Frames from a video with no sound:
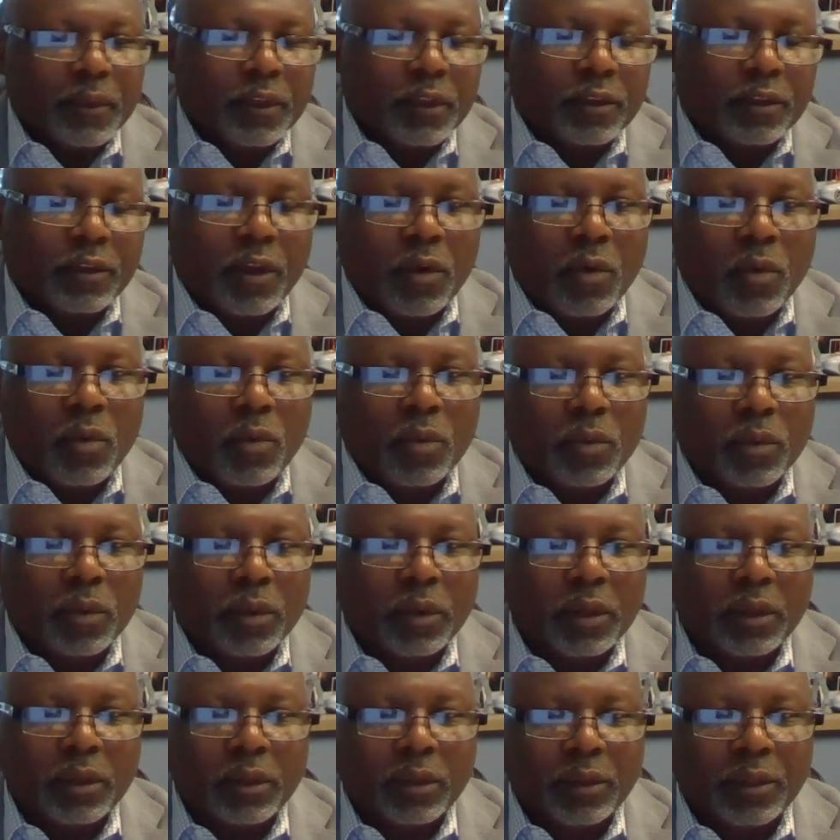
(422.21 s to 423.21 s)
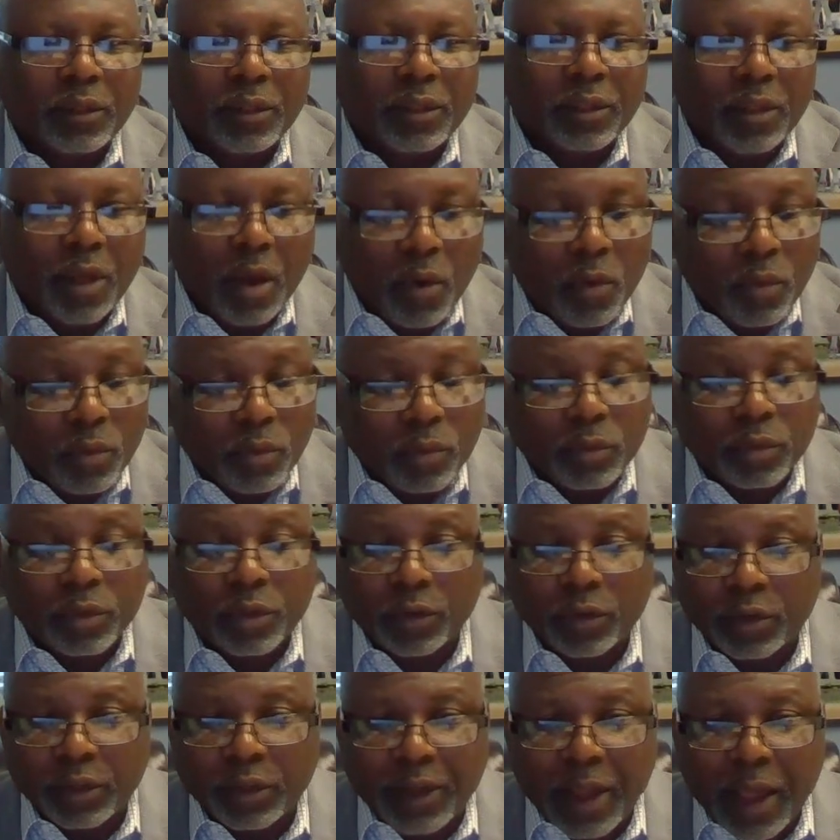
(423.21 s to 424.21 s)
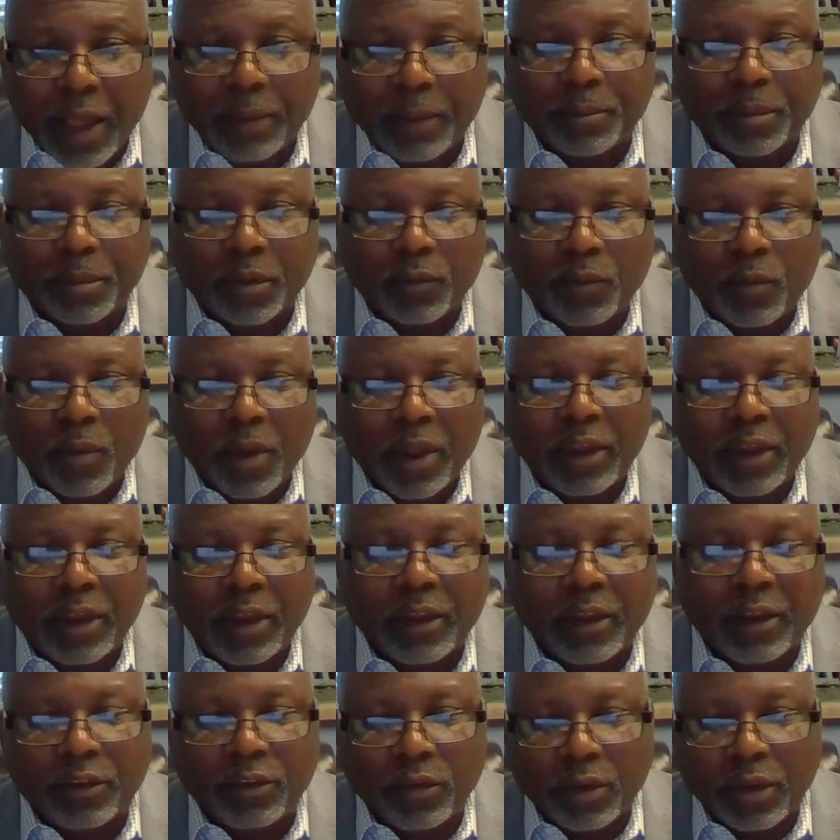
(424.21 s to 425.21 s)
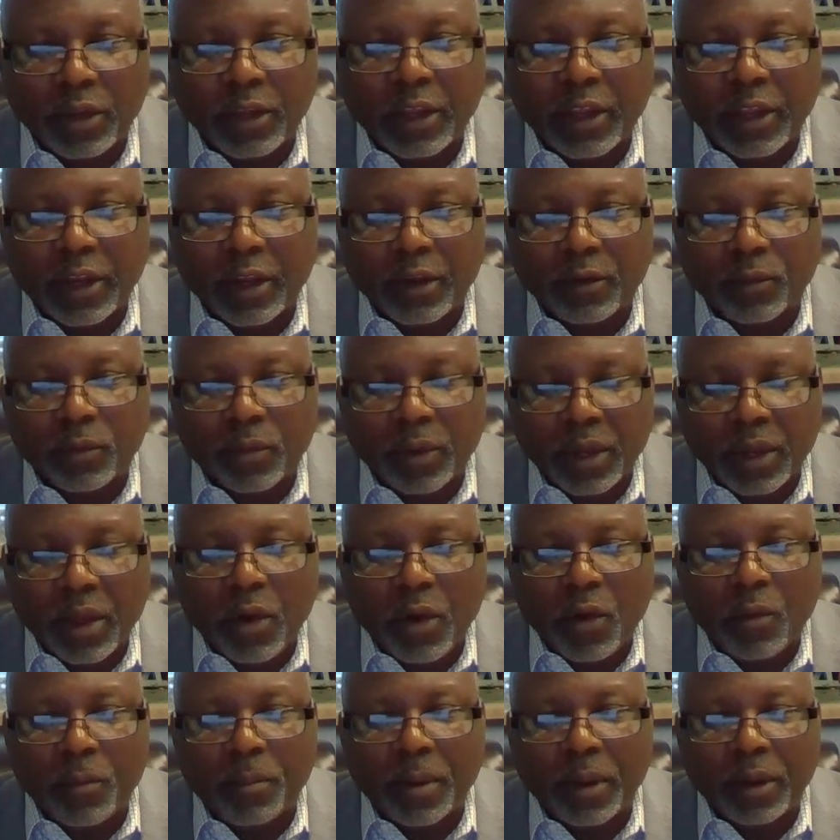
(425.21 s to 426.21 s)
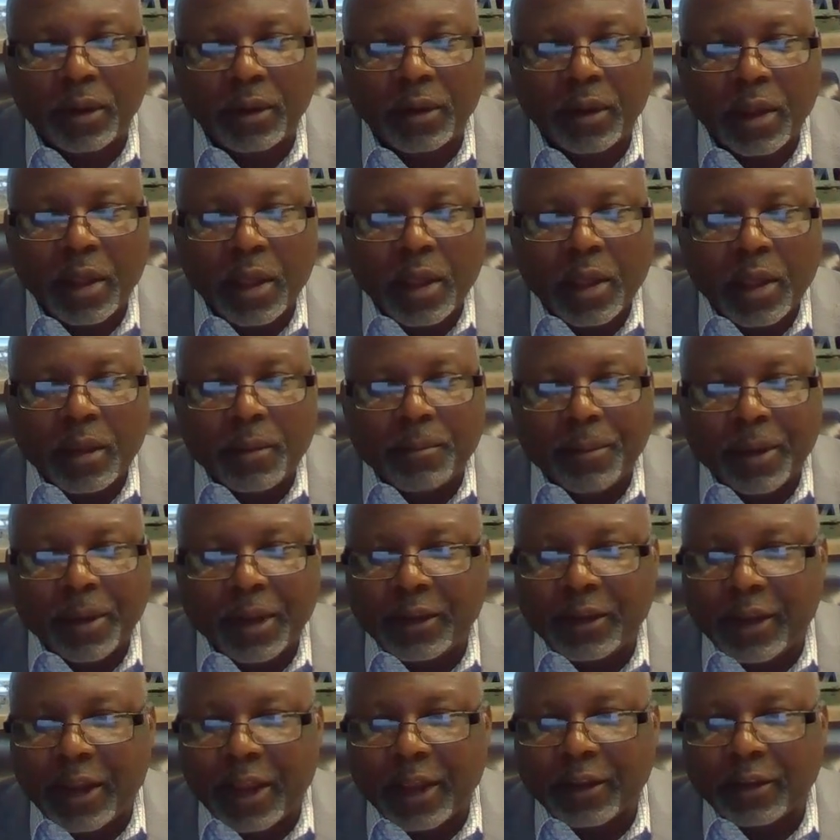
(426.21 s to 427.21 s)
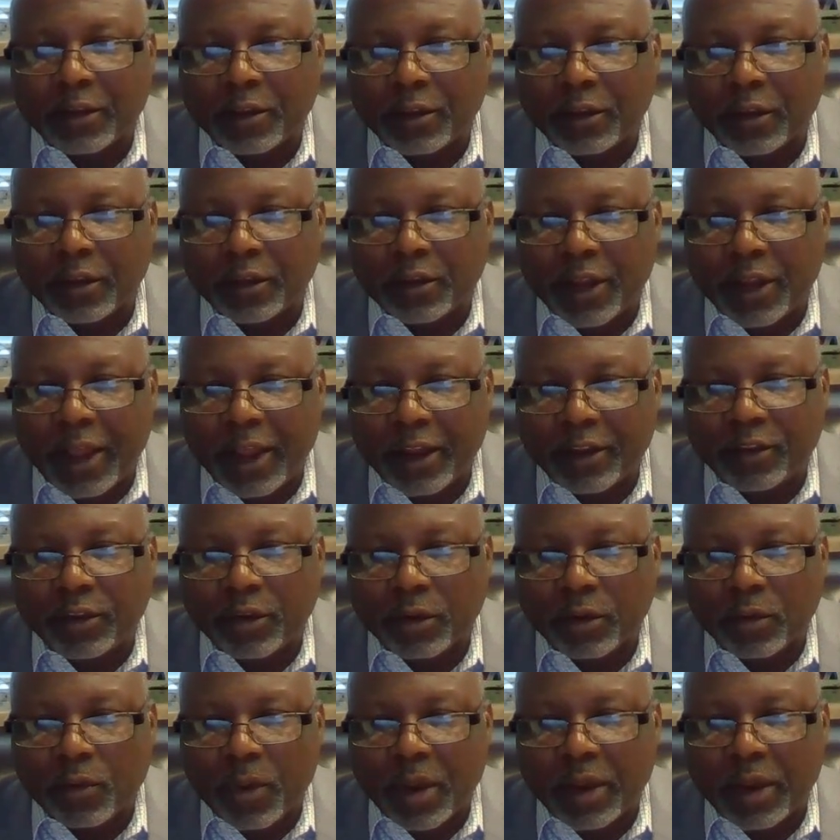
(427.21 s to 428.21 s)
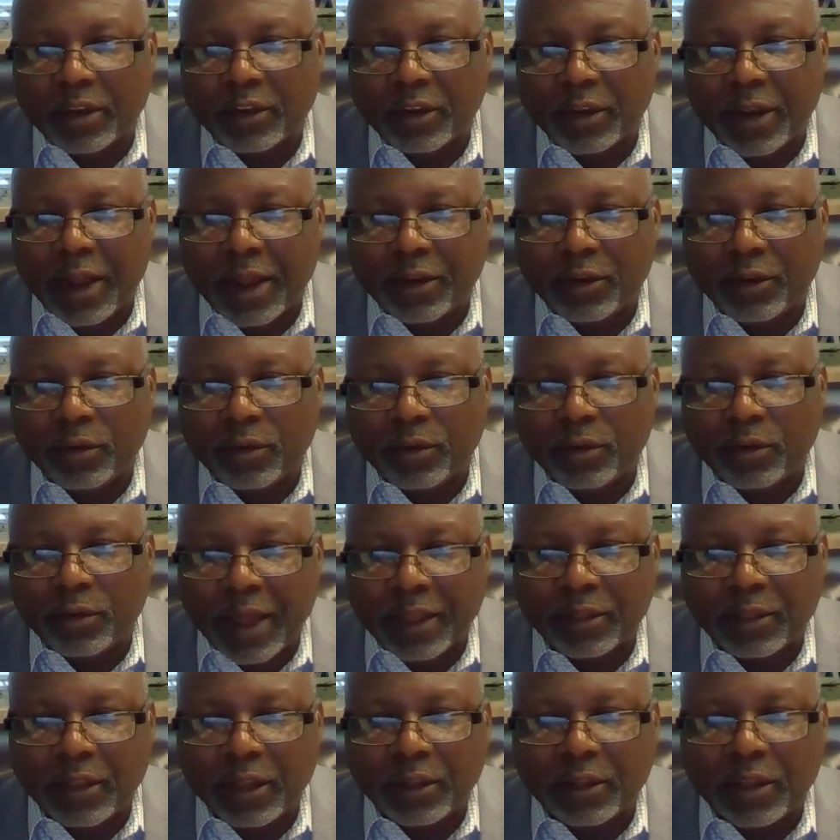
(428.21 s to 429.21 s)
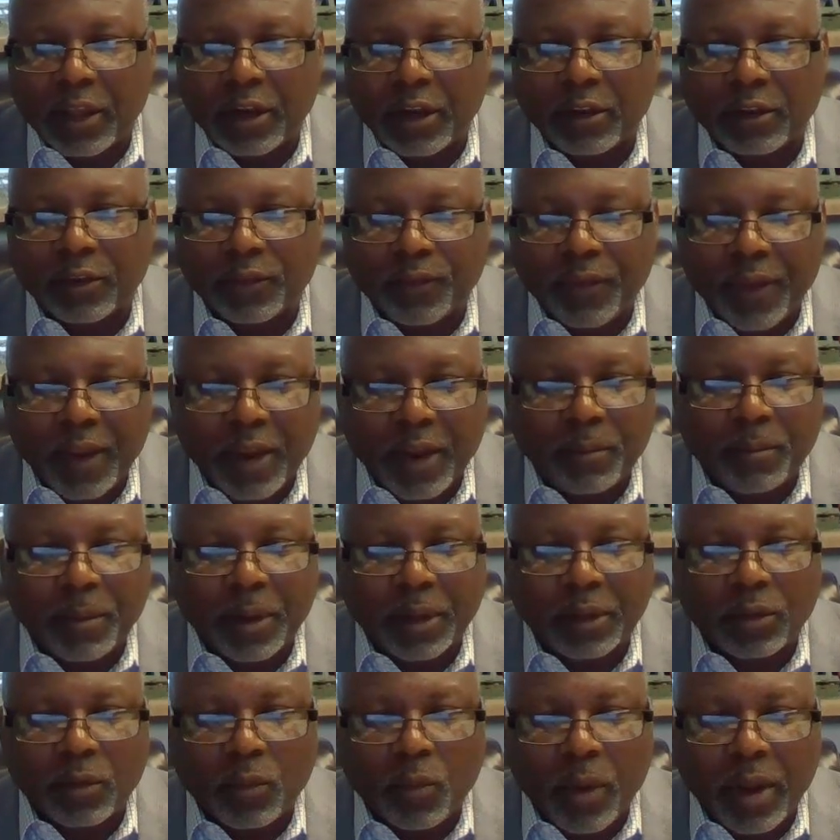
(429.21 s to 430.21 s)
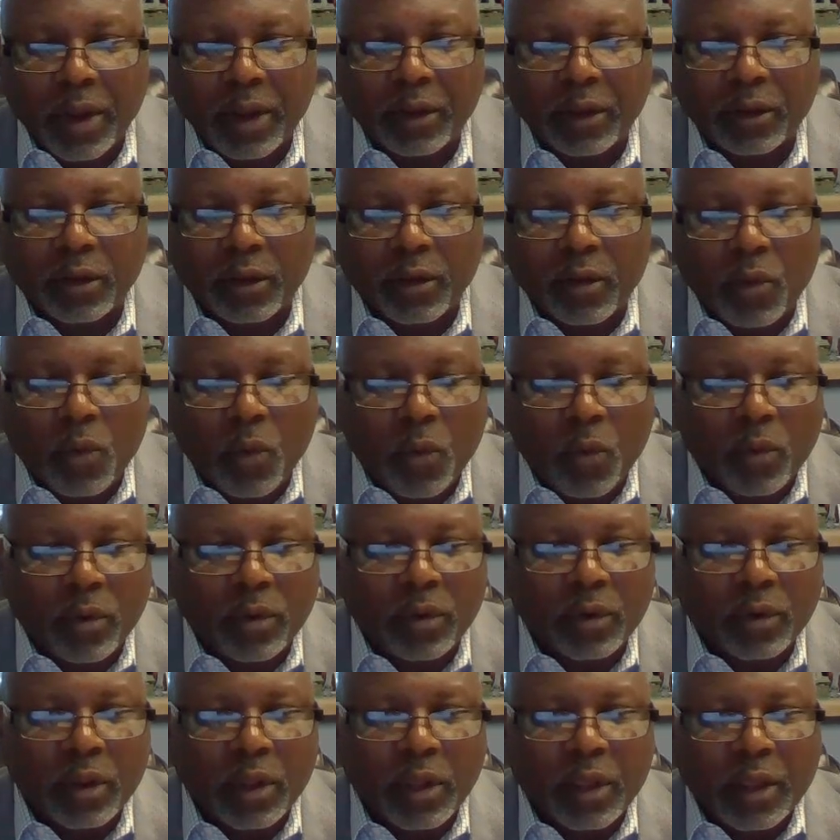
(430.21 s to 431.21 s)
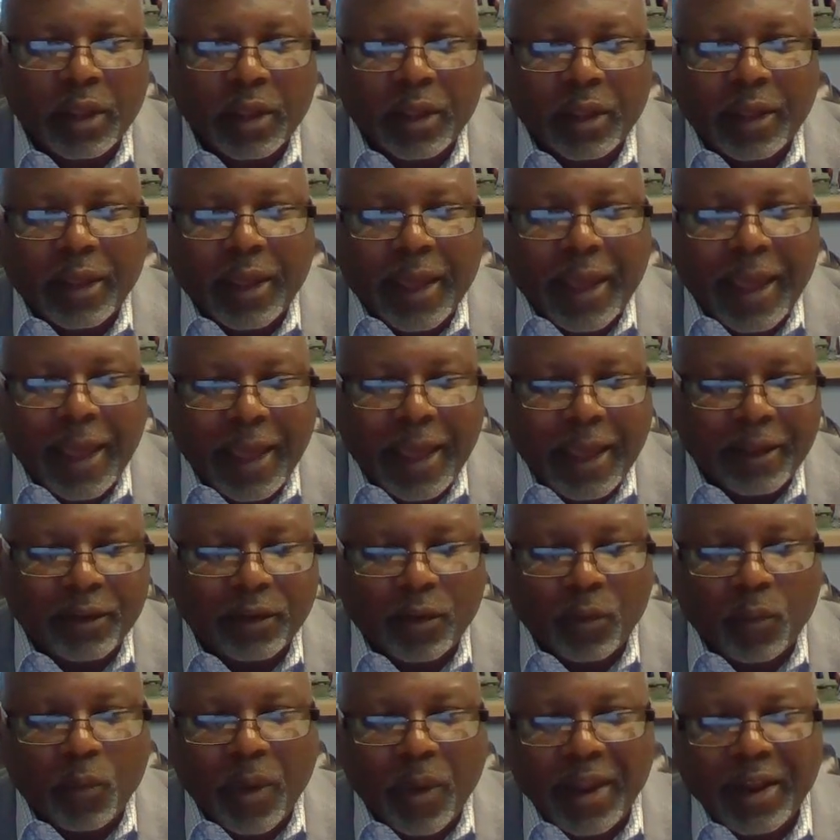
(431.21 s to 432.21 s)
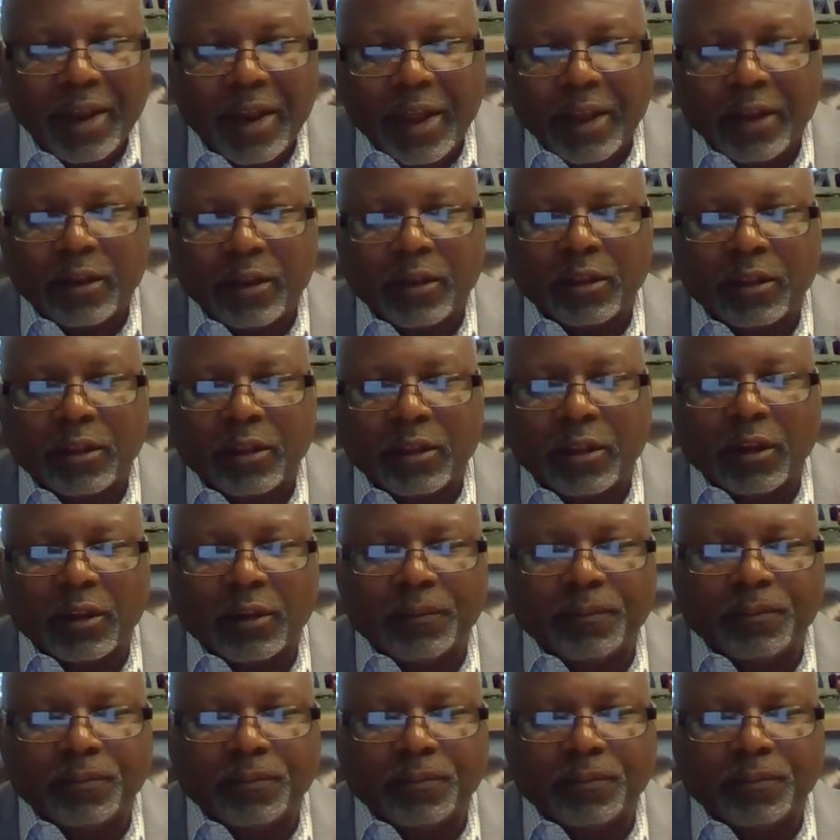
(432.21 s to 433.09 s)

So those are the types of ways you can get it reopened. But yes, to answer your question, I do not think that it's fair, but the way that the court had, the way that the